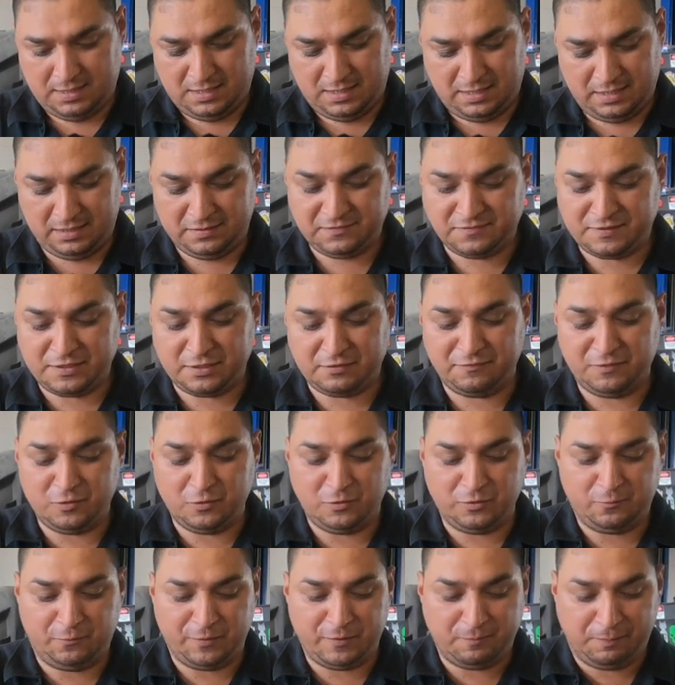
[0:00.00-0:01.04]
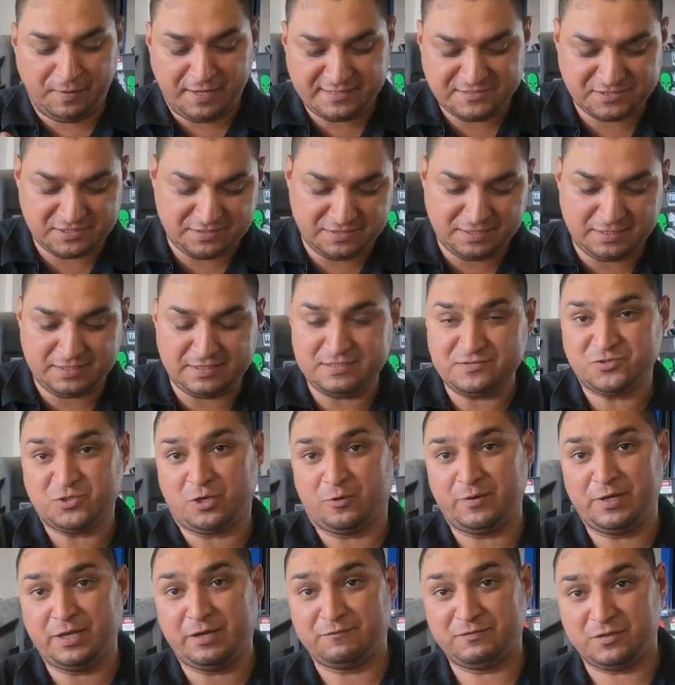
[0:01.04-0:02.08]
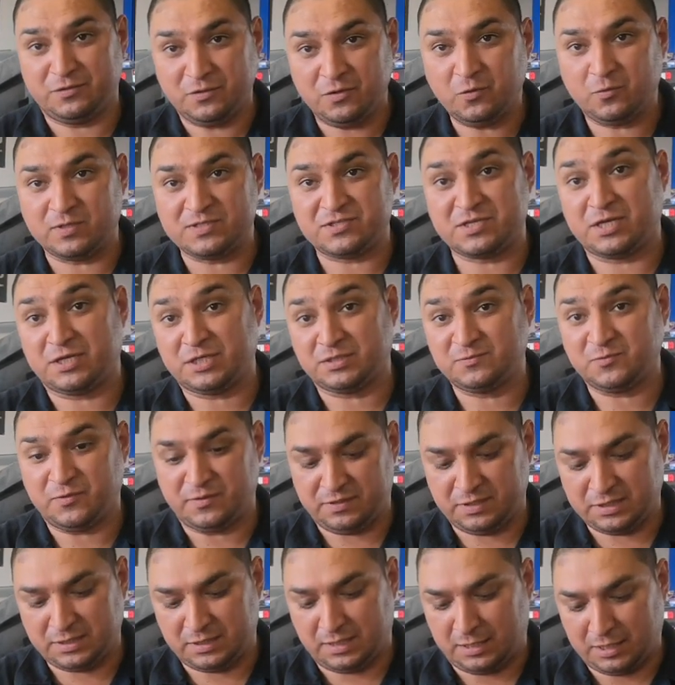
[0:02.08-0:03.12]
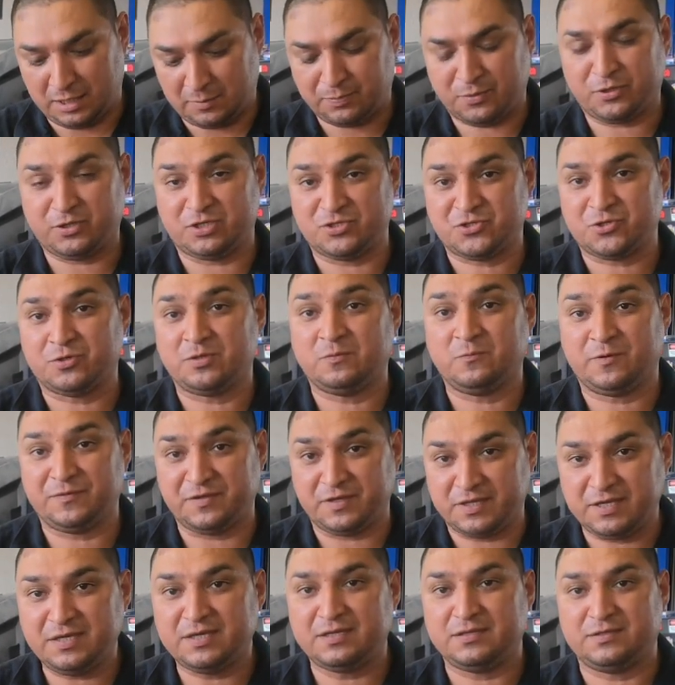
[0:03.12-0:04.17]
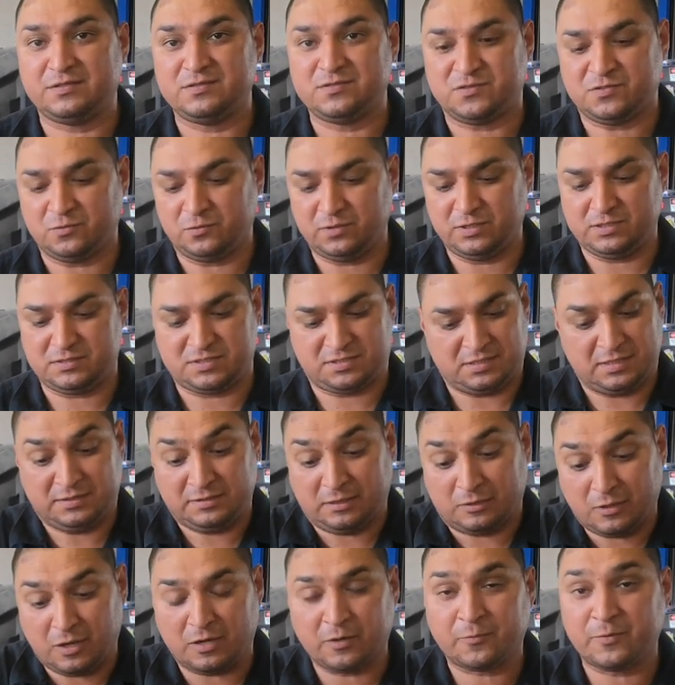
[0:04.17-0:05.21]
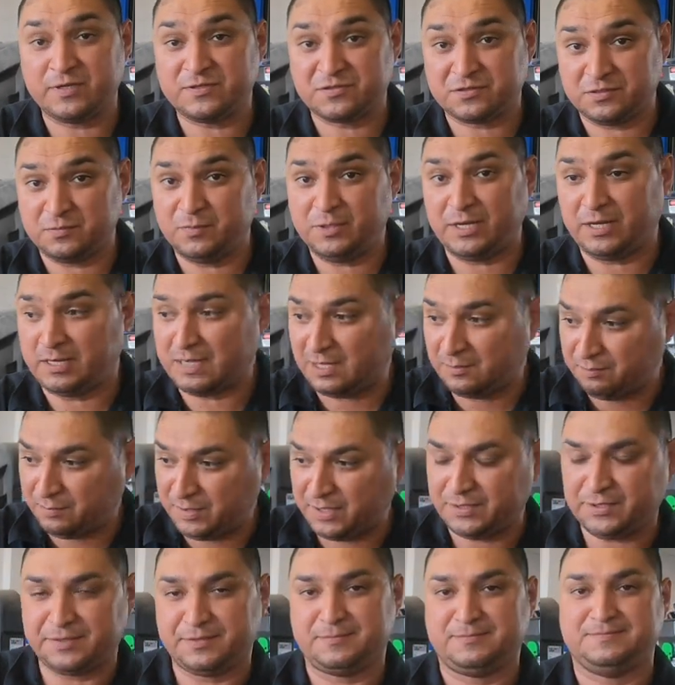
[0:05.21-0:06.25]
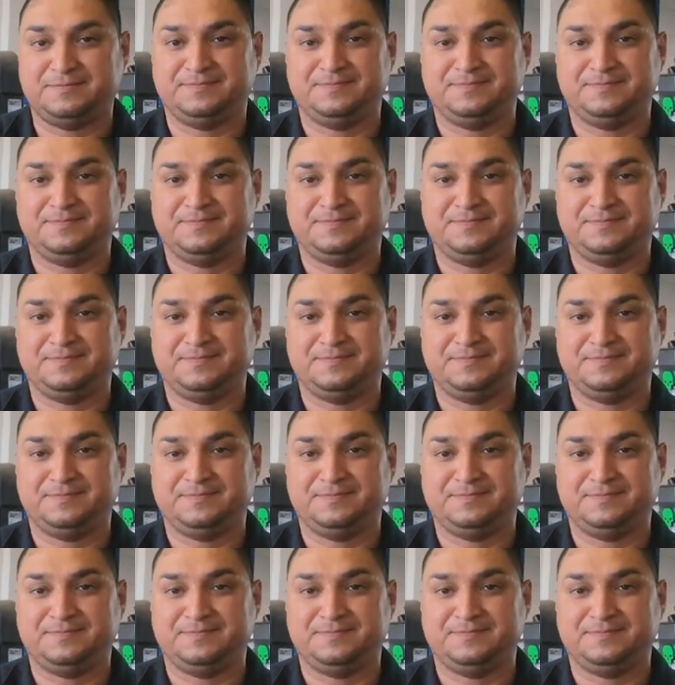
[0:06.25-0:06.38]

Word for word: Instead of you replacing these, you already have the new ones that comes with the upper control arm with the kit. So it's in the long run, it's gonna be a lot better.